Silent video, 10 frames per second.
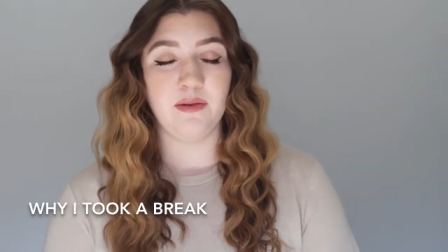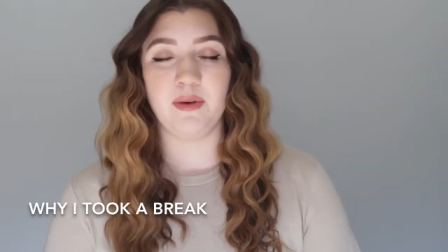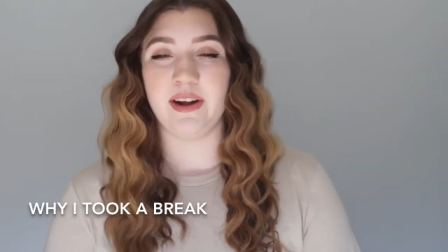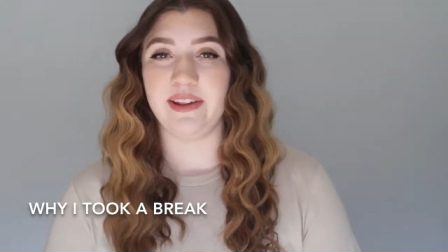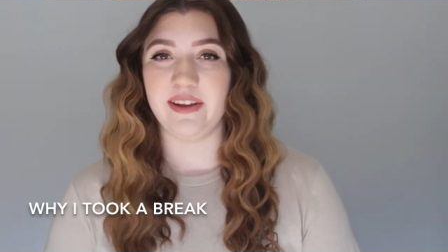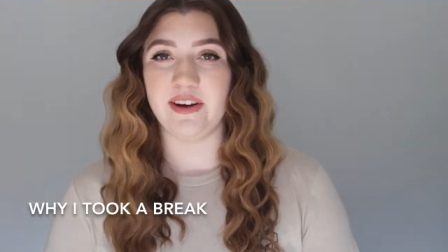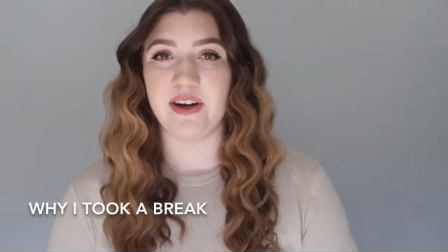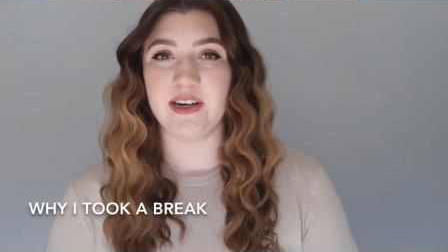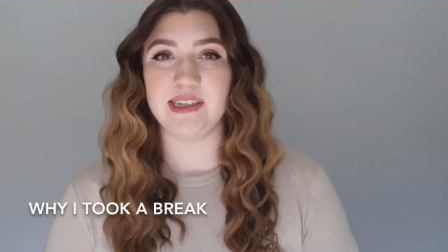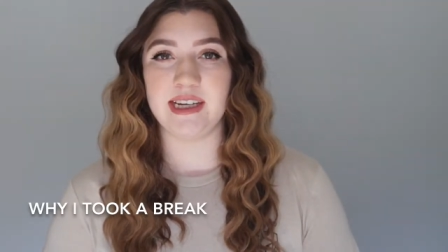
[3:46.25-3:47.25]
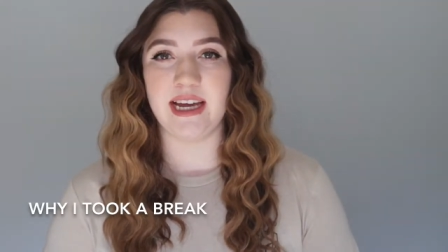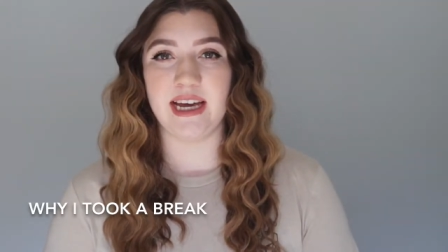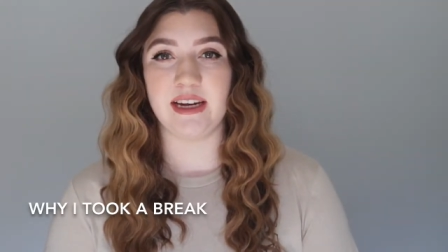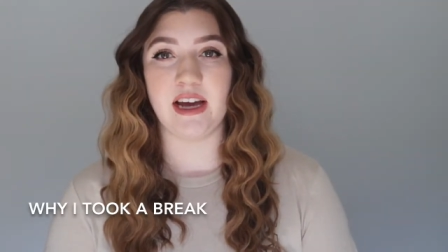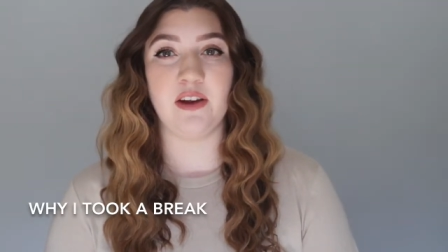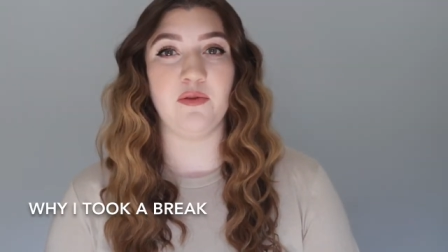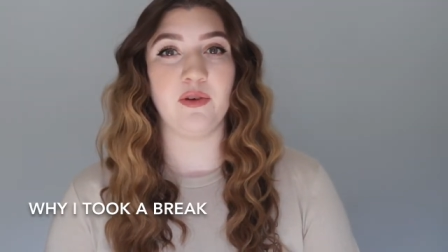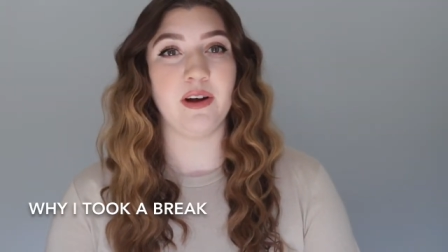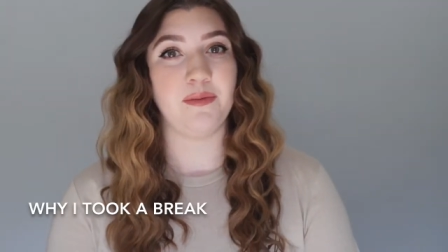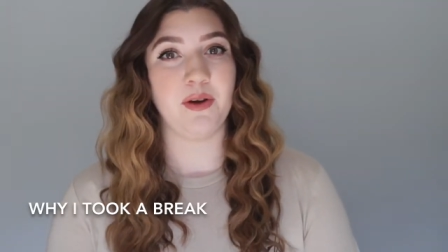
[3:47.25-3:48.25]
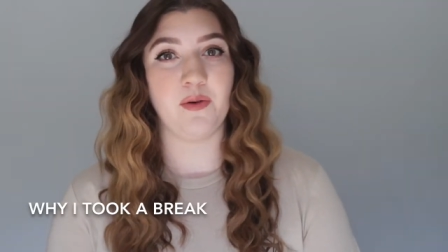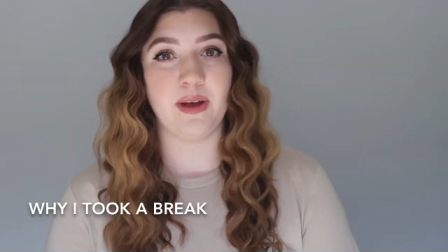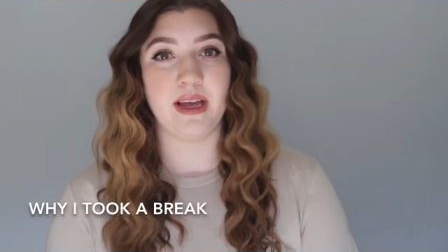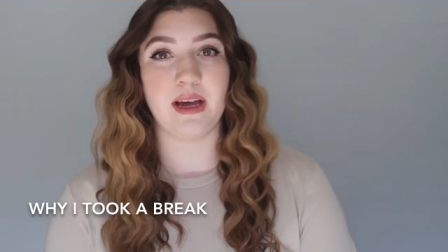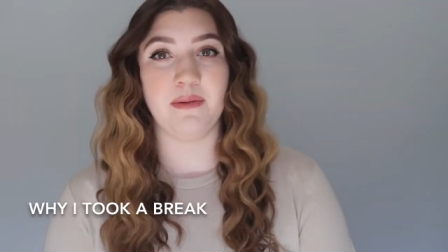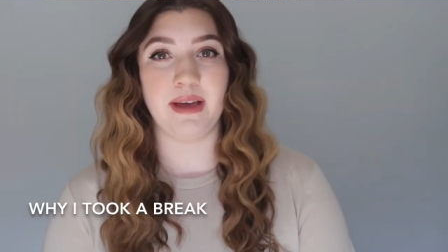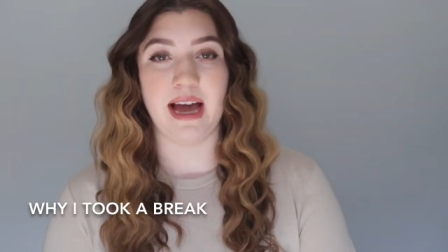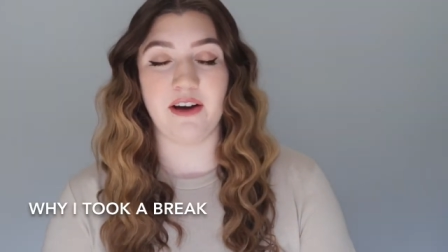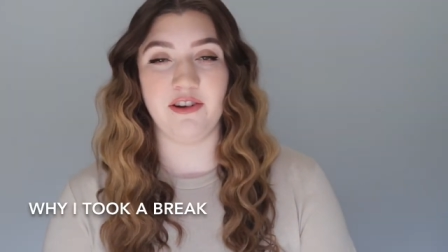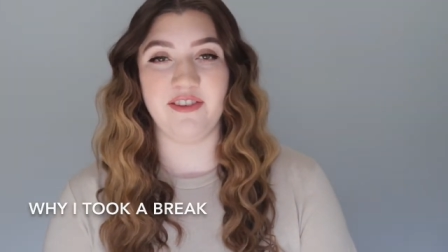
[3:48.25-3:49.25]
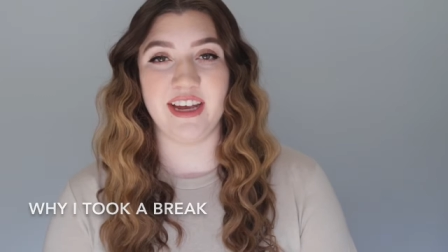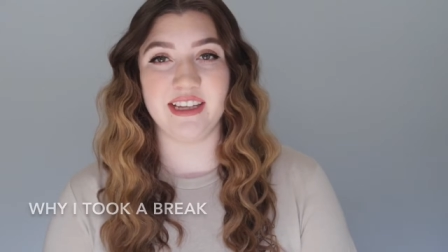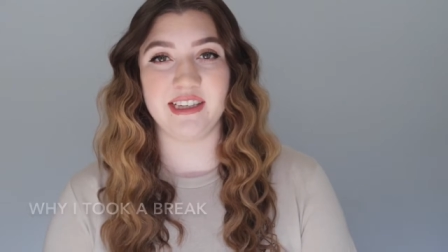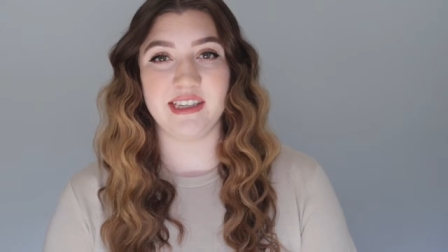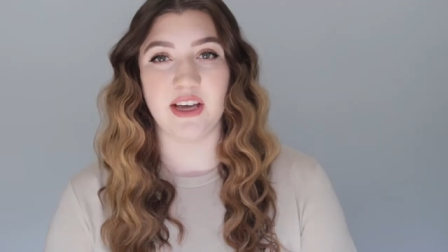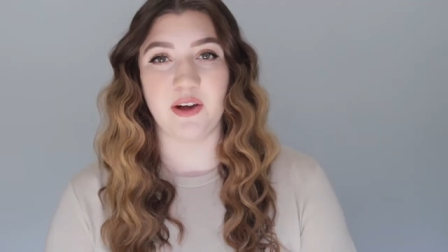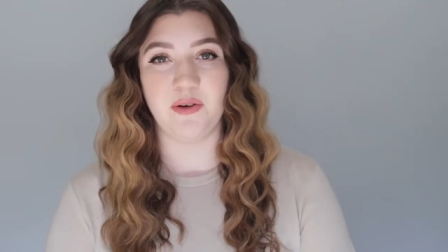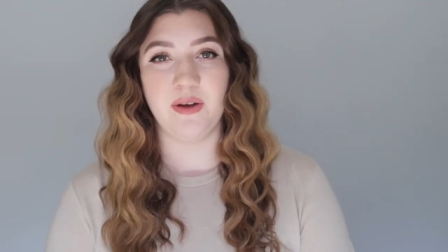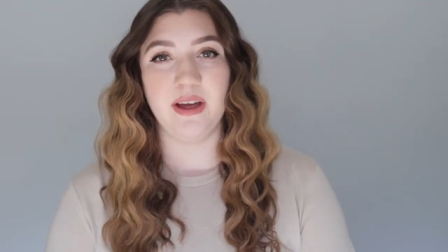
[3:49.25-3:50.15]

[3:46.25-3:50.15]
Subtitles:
what I learned, and kind of where I'm going coming out of it. So